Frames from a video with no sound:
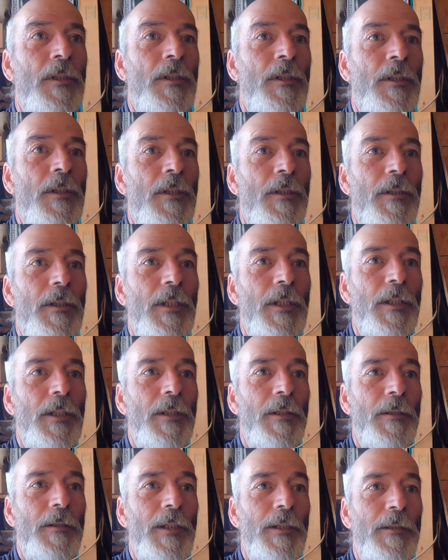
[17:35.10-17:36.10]

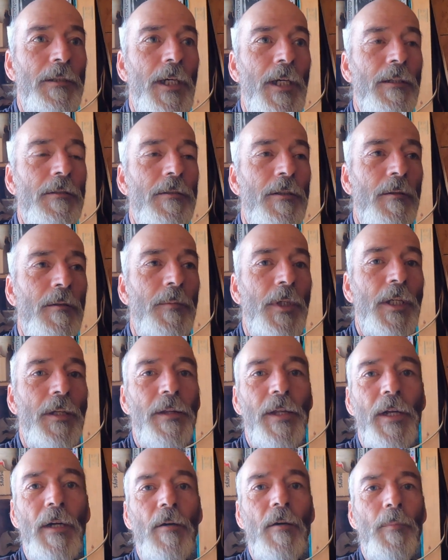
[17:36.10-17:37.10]
They test them in
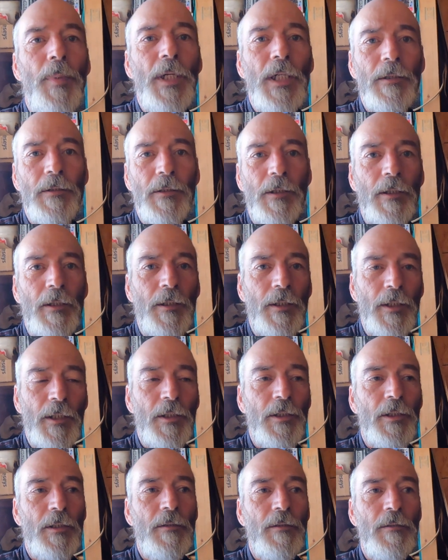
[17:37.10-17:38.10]
their best
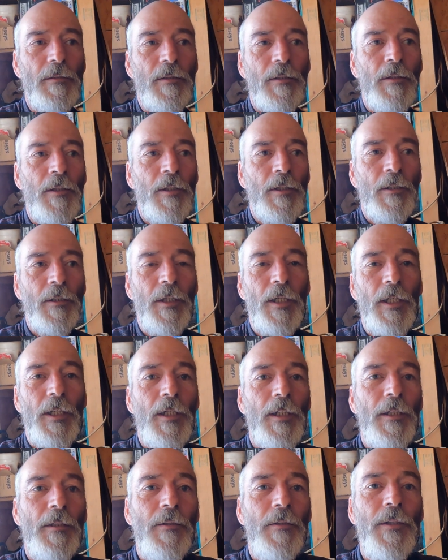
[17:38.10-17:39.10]
conditions,
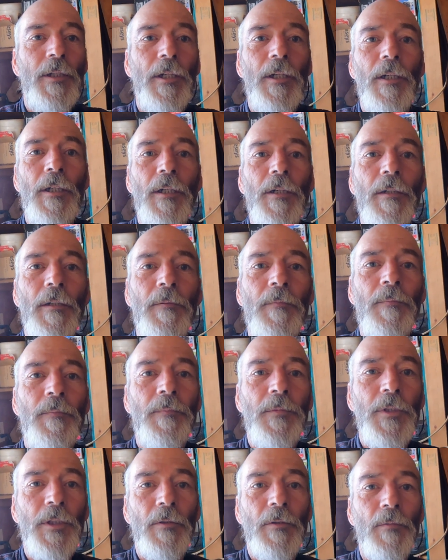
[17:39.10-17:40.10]
and you
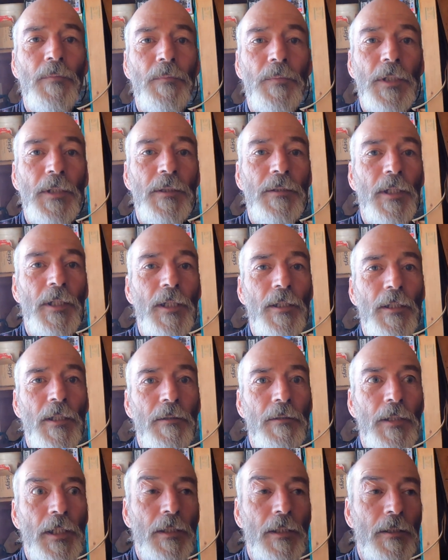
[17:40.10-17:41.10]
know, they say that they
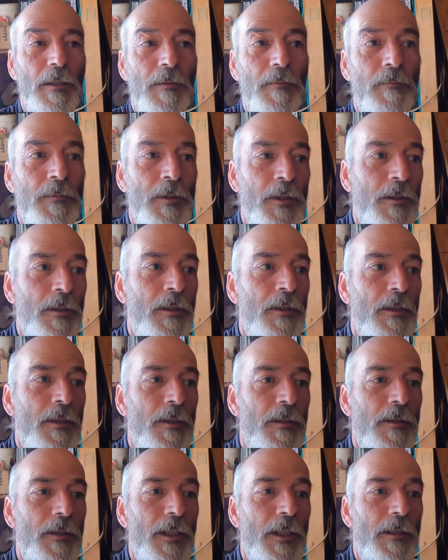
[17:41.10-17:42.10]
can
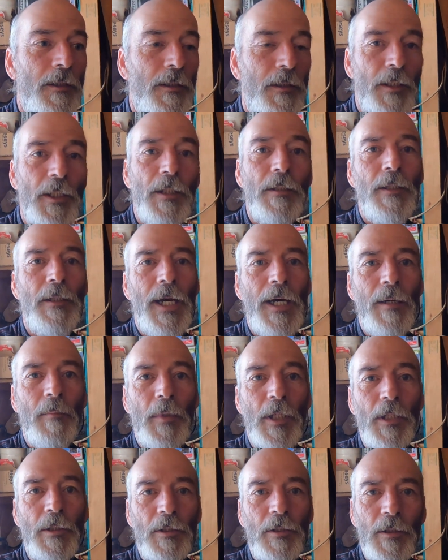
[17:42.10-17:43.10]
get that much
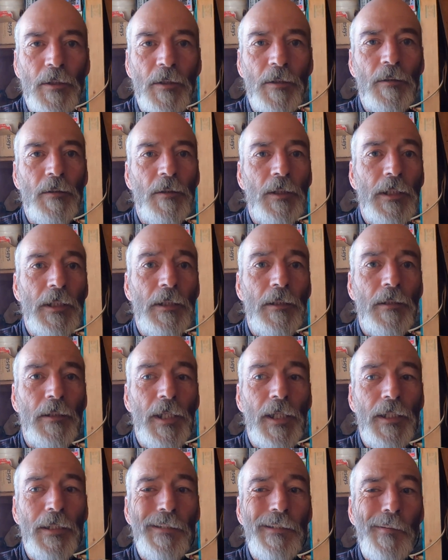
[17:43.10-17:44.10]
at
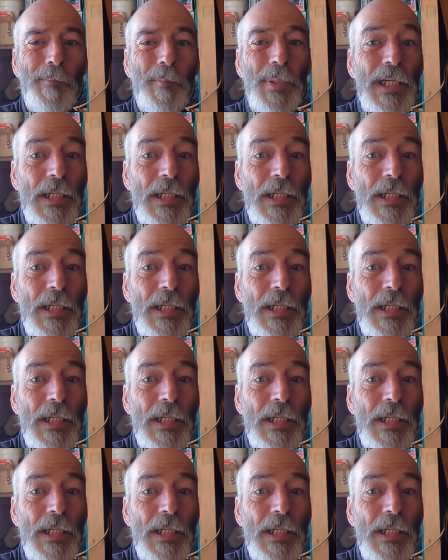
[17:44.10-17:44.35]
the peak.